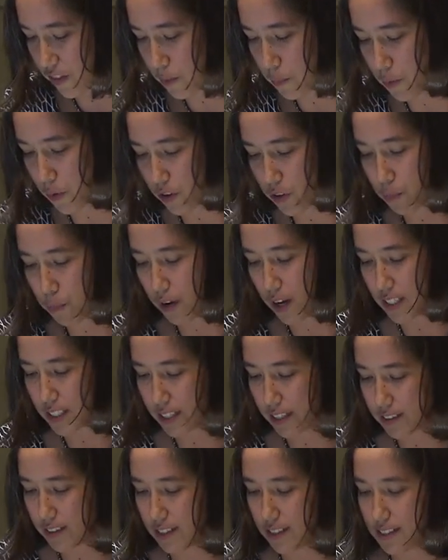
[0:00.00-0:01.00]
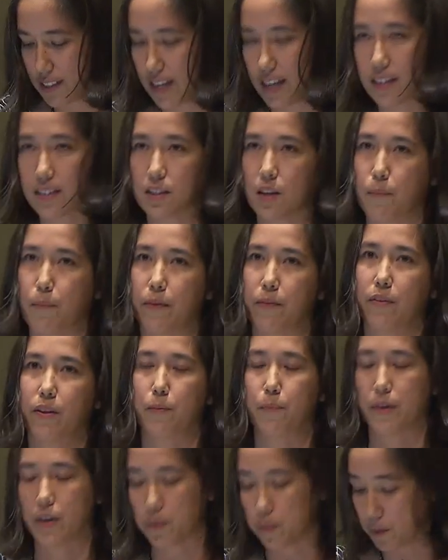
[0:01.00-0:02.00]
the MEarth project to detect
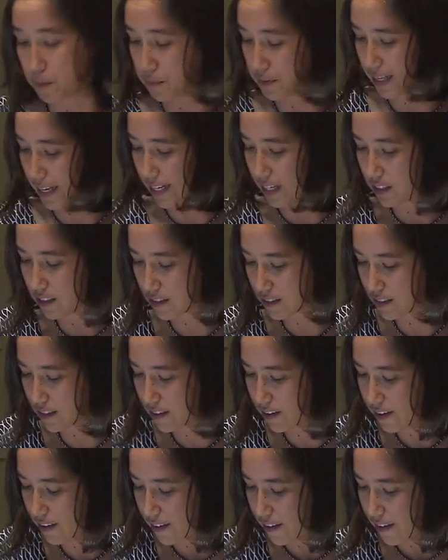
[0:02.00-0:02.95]
habitable planets